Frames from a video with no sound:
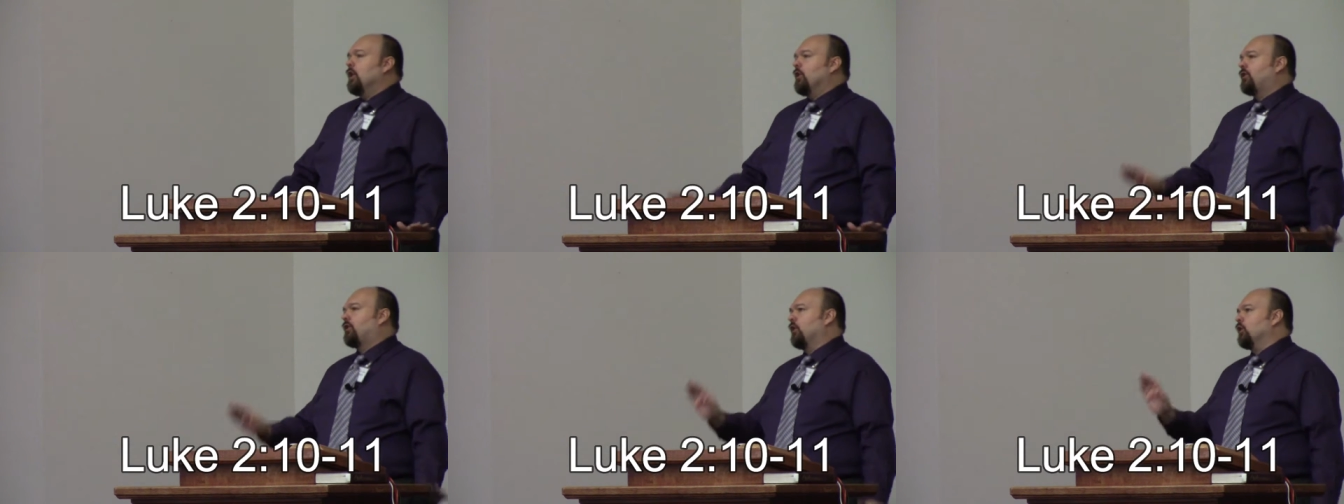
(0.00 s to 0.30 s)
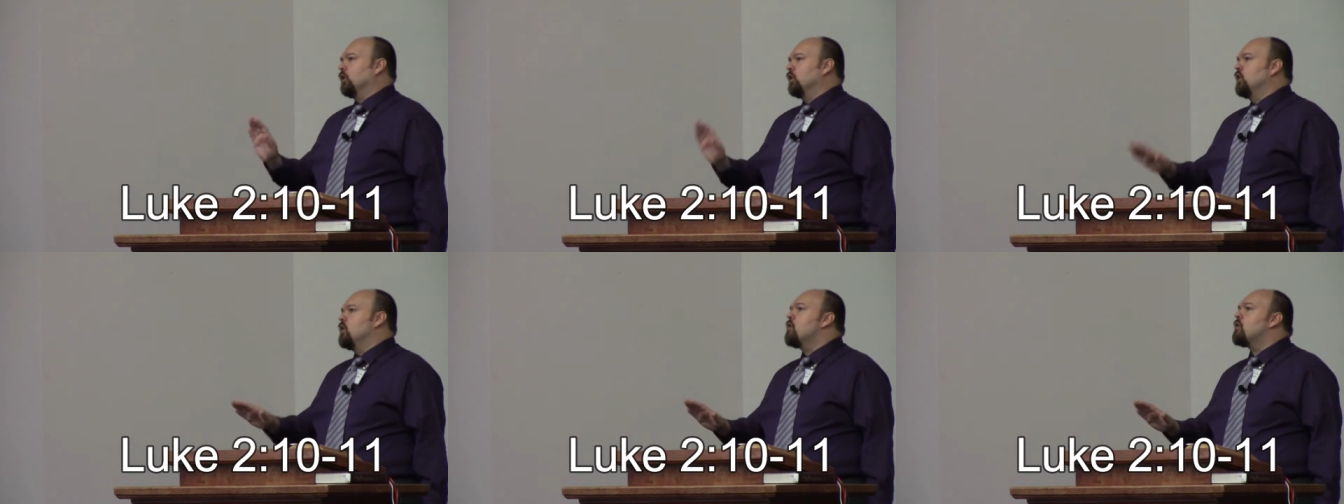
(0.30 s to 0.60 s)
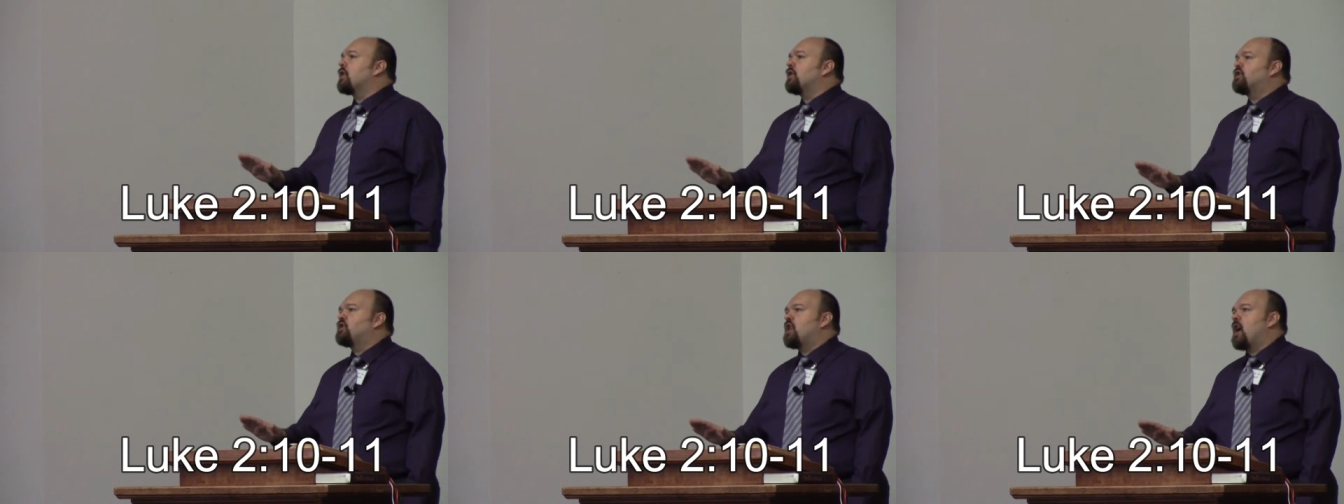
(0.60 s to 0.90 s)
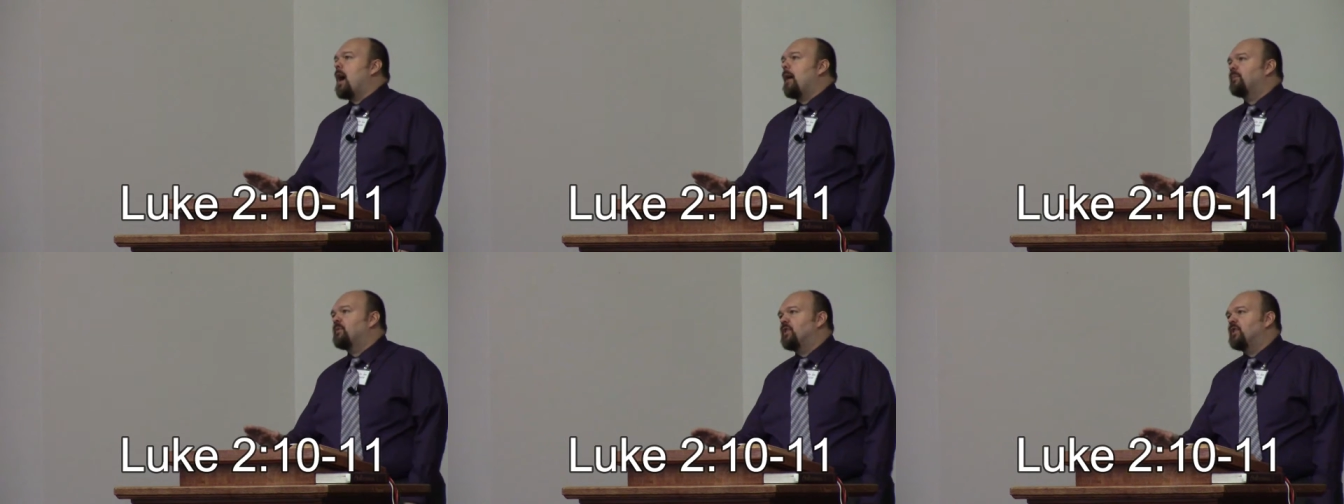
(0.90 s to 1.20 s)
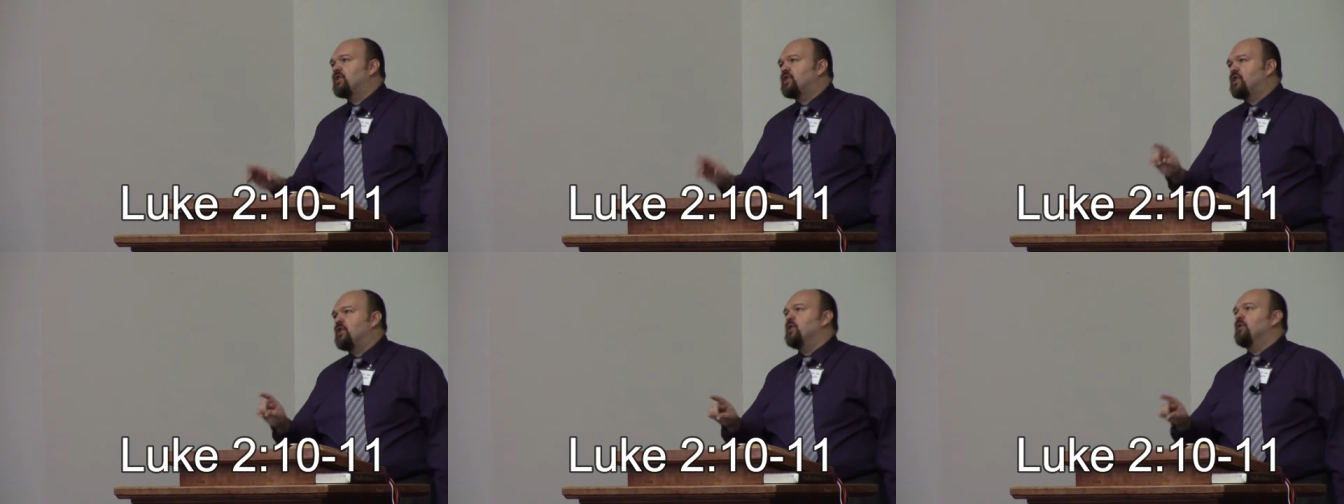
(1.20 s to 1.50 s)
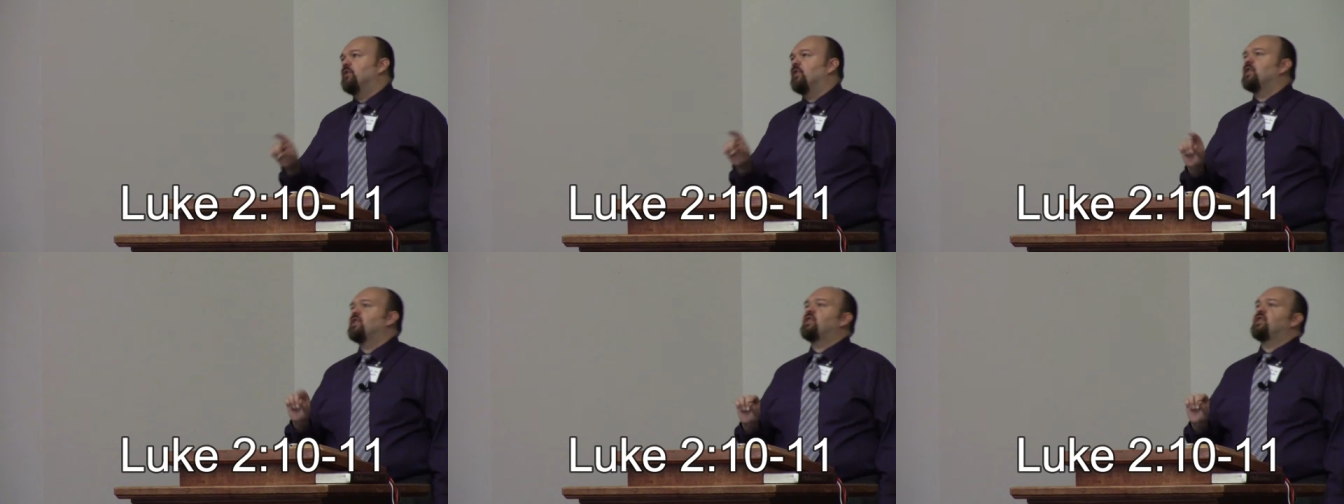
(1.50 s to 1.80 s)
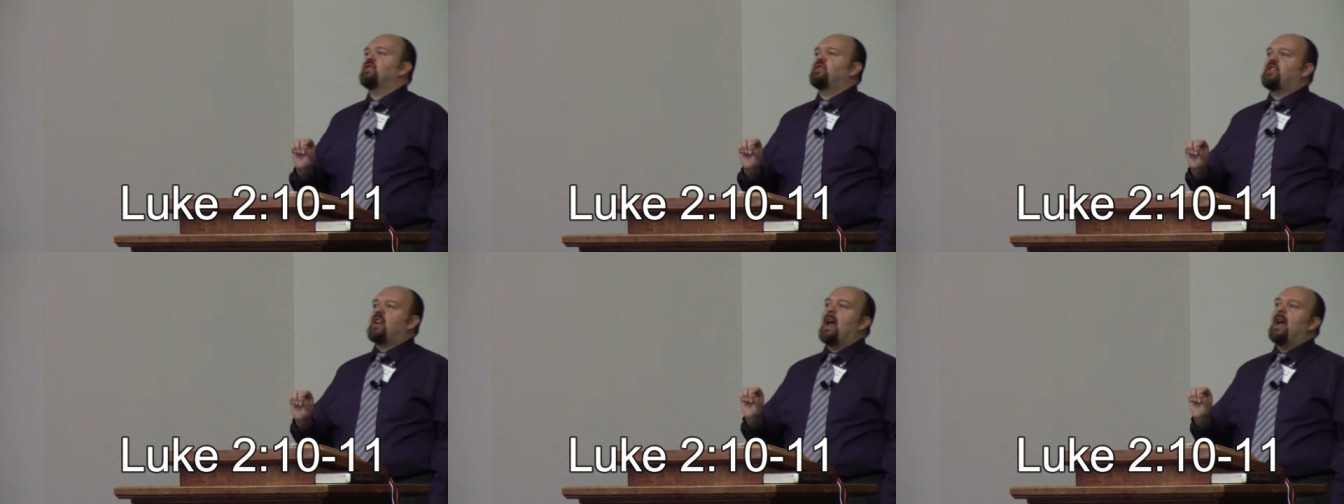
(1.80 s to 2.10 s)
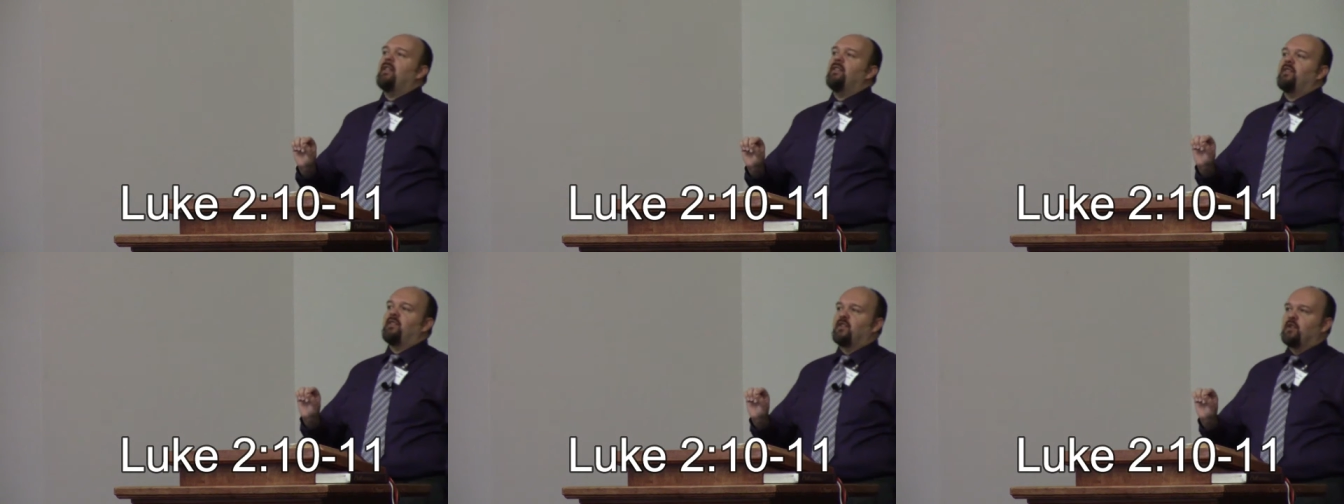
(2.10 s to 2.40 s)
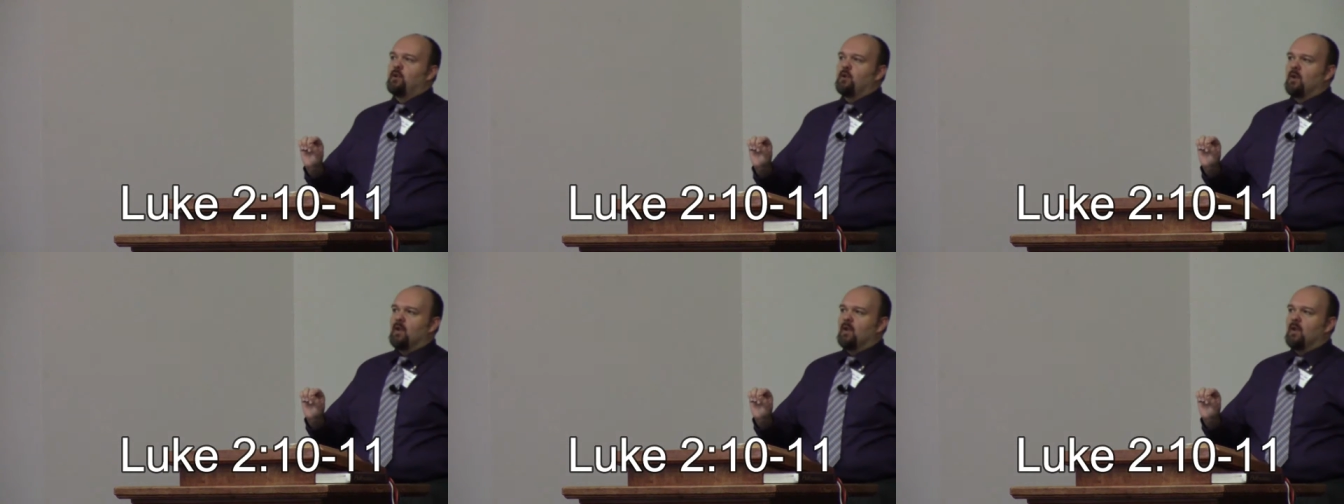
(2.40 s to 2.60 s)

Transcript: So Luke chapter 2, verses 10 through